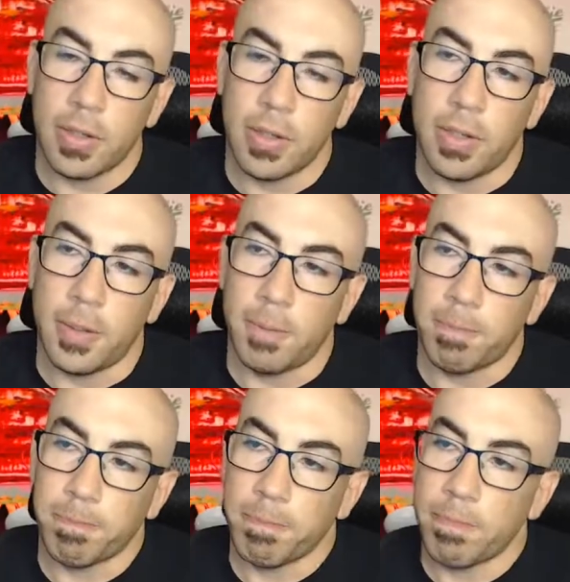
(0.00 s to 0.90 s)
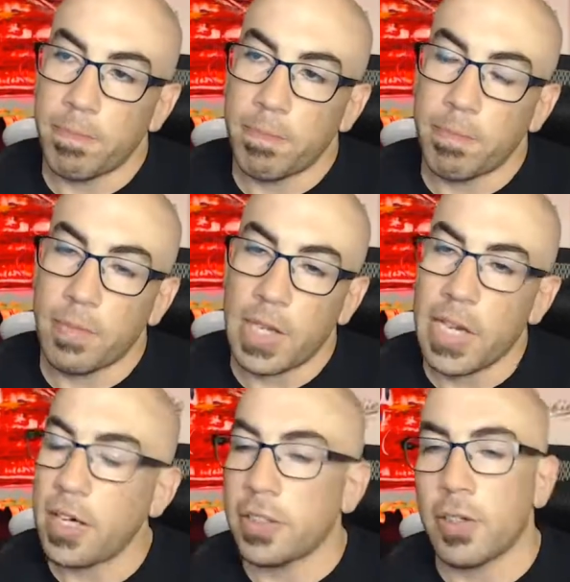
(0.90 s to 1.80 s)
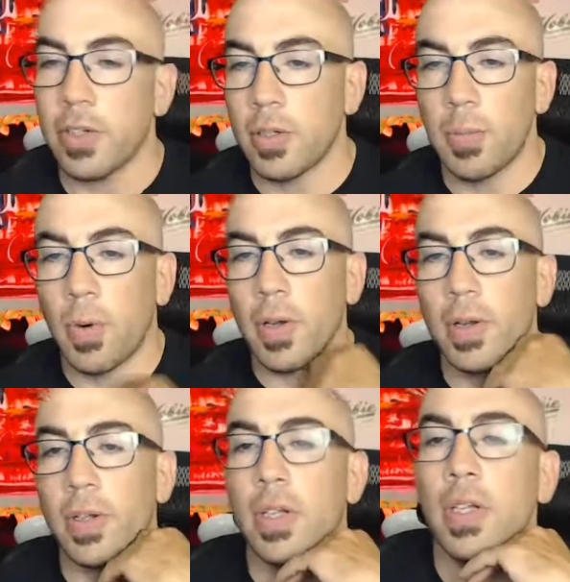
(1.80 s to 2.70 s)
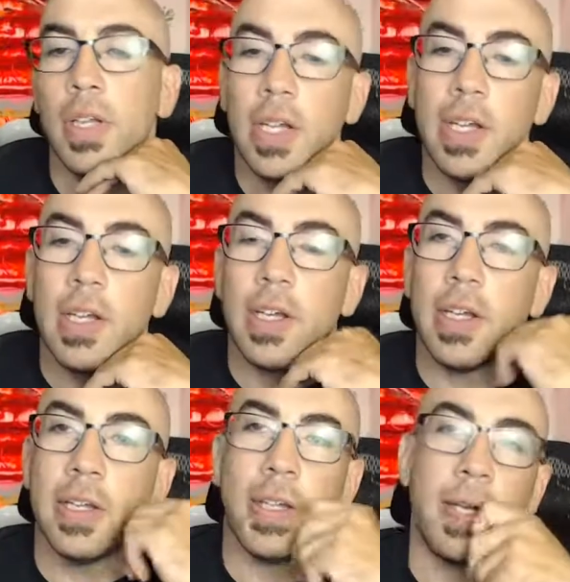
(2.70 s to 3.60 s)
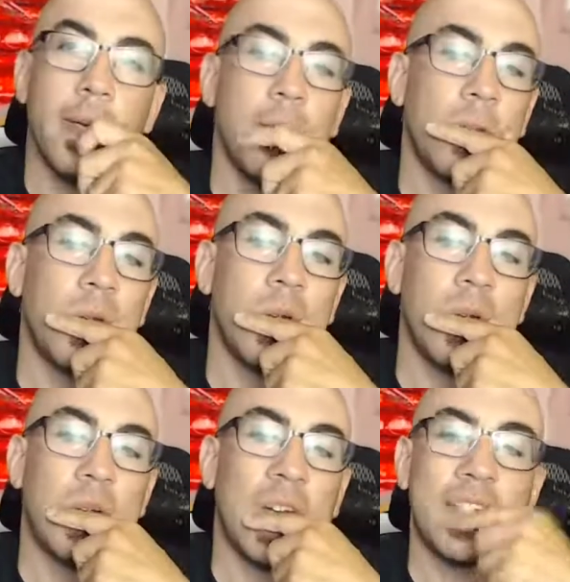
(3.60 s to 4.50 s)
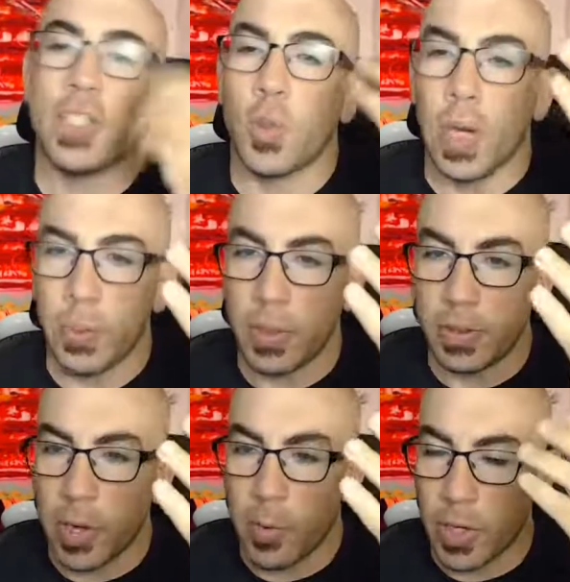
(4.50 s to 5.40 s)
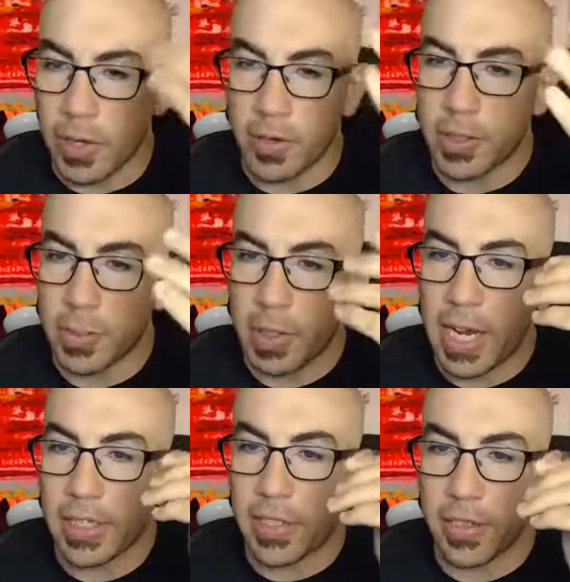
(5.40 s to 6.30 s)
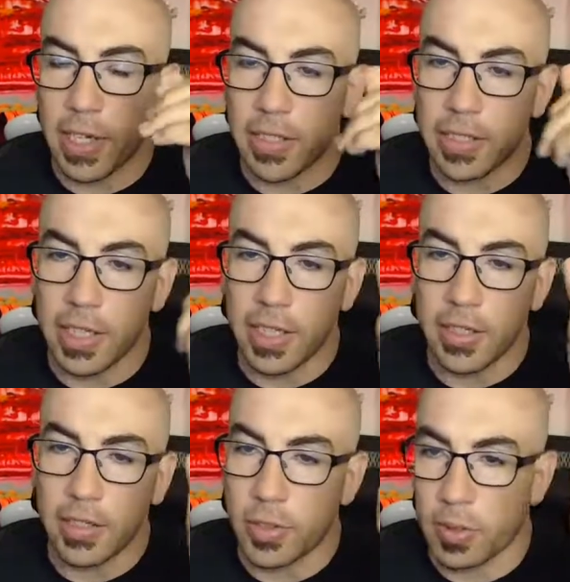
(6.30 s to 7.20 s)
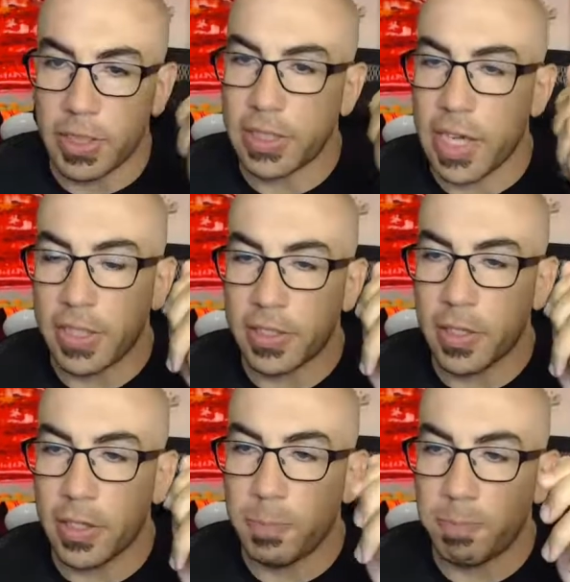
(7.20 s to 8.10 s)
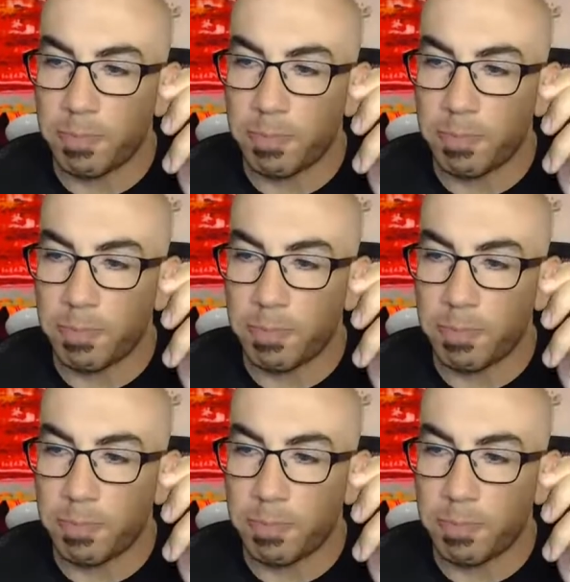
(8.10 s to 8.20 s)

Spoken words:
and I saw another boil, and then like just quick ones, right, where you hear the splash and you kind of see it. So I would just cast on it.